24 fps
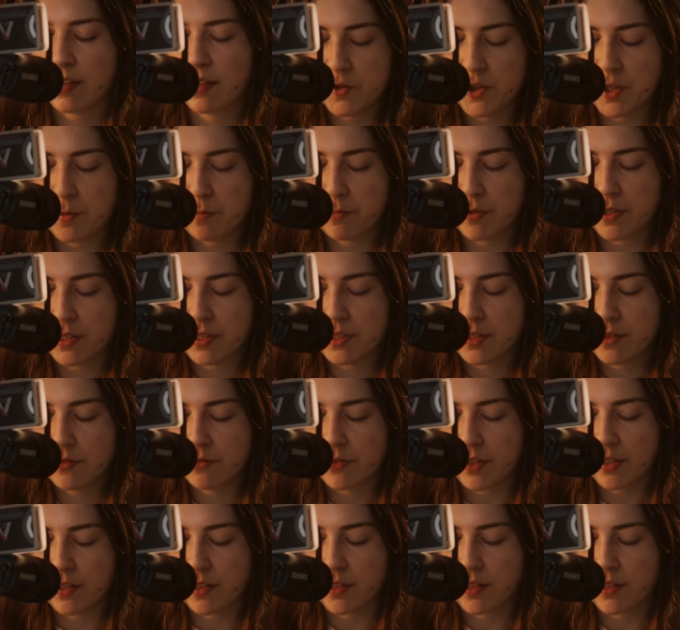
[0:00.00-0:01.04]
She pricked her
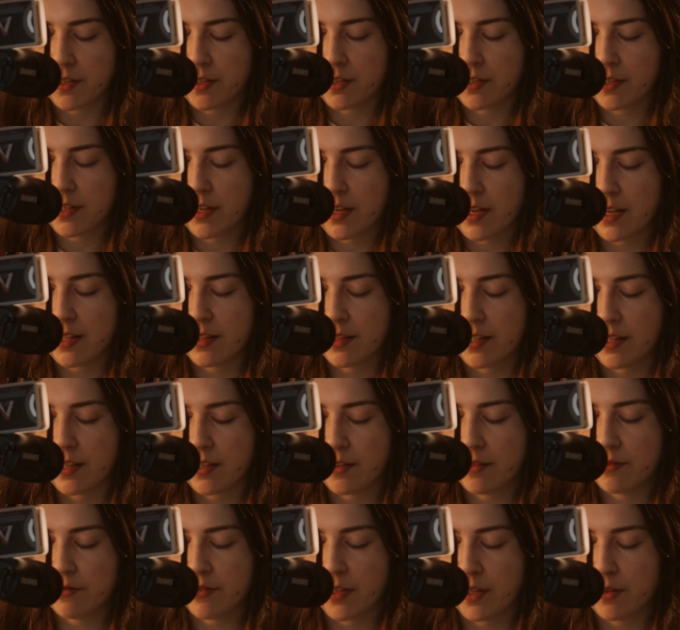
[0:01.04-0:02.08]
finger, and
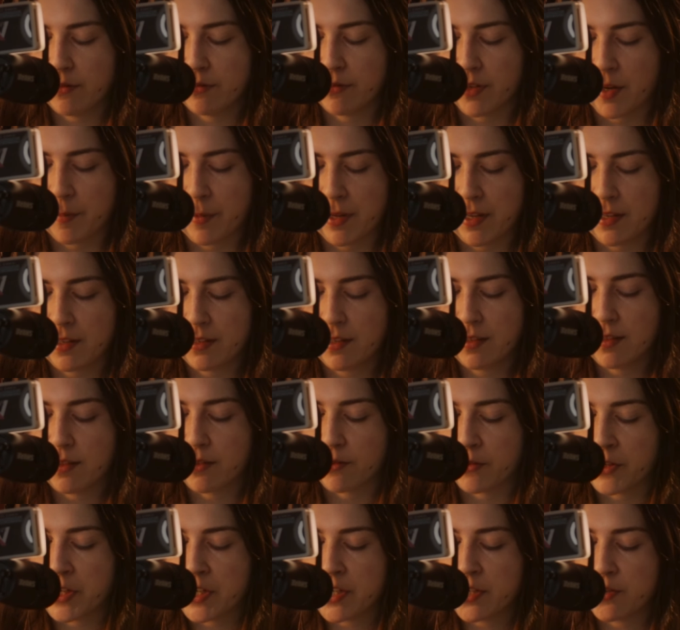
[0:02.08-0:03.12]
there fell from it
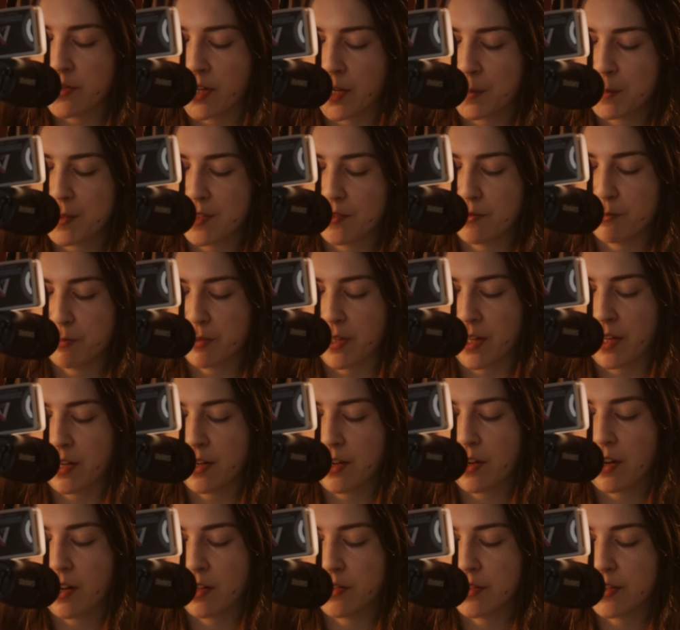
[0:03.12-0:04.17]
3 drops of blood
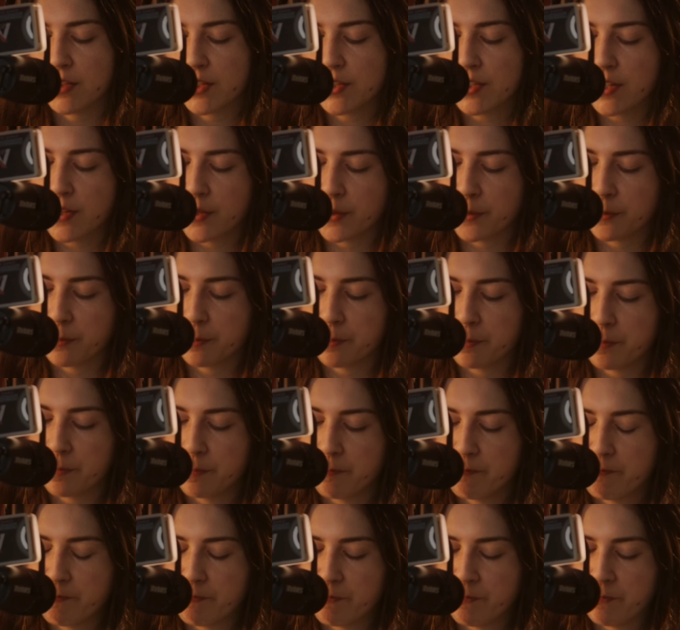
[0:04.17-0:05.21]
on the snow.
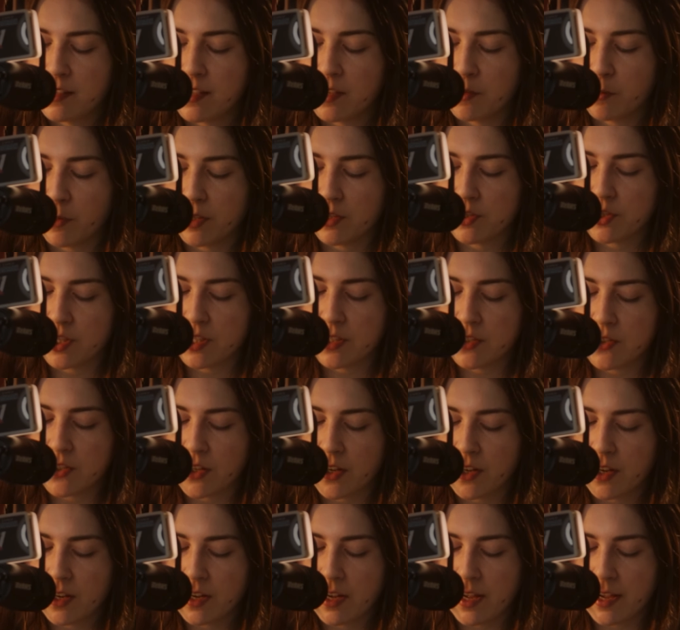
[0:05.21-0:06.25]
When she
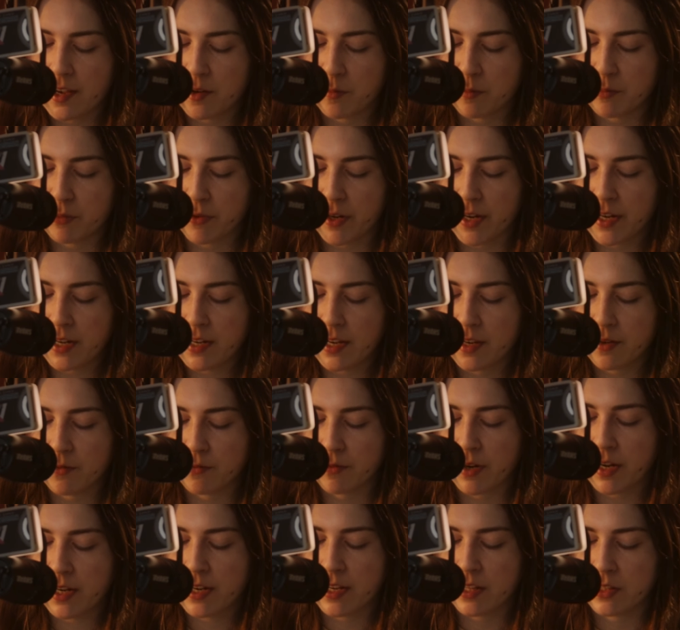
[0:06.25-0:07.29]
saw how bright and
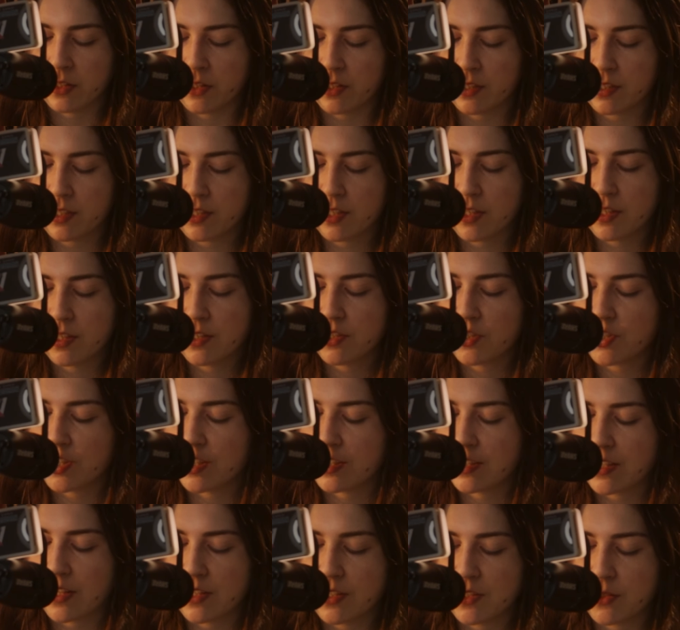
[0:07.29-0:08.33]
red it looked, she
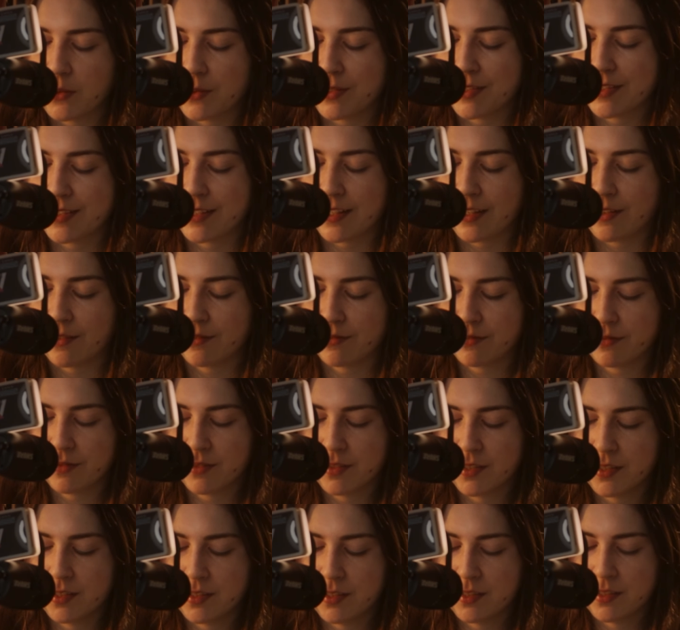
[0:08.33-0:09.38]
said to herself,
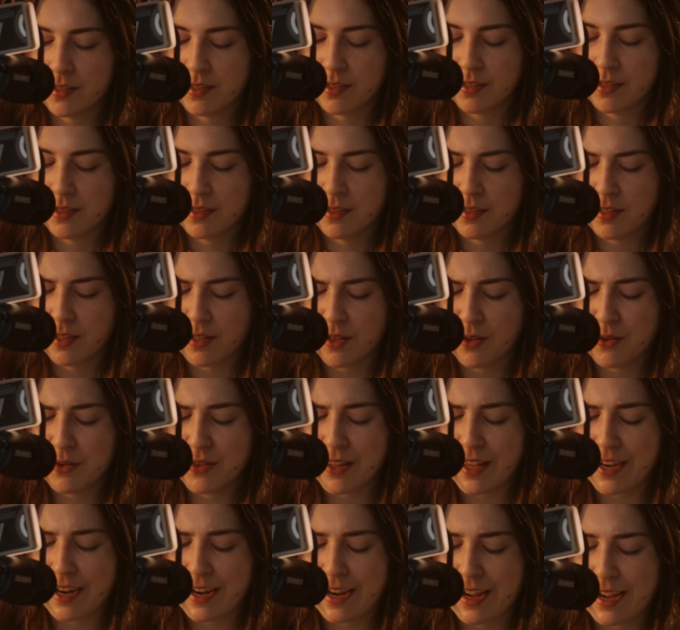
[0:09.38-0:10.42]
"Oh,
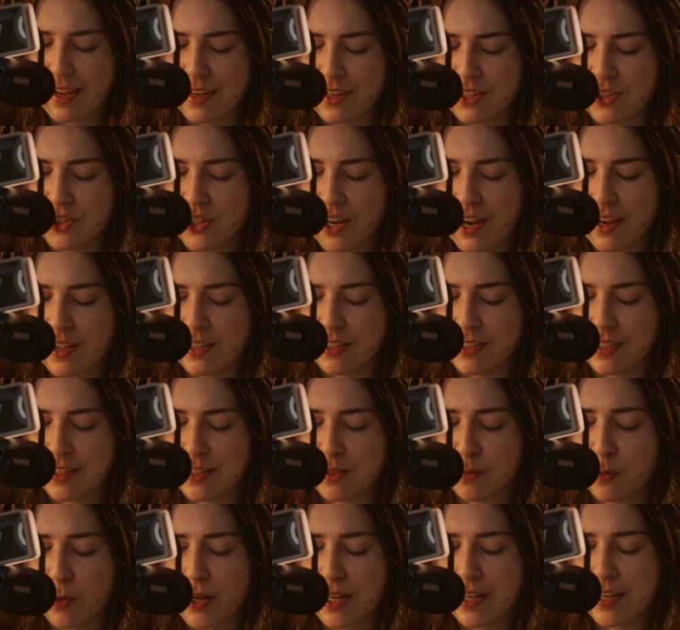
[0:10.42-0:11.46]
that I had a child
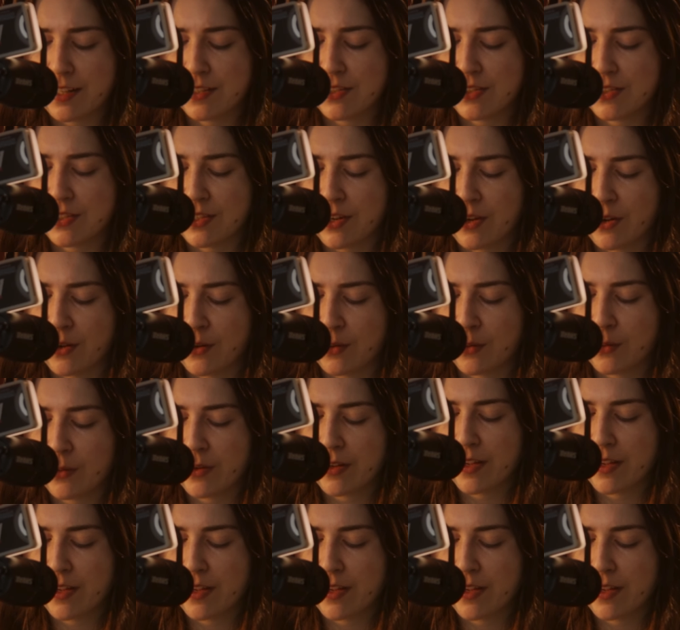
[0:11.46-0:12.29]
as white as snow,